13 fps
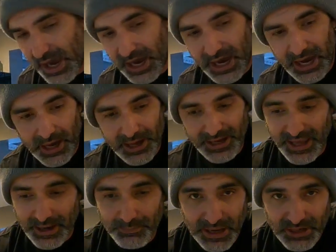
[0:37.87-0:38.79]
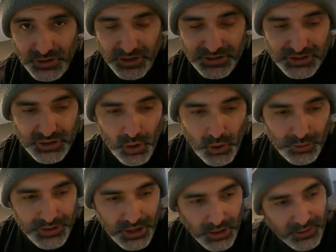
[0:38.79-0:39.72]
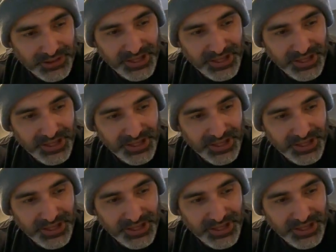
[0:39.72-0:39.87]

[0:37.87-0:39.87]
Again, make sure it's cold though.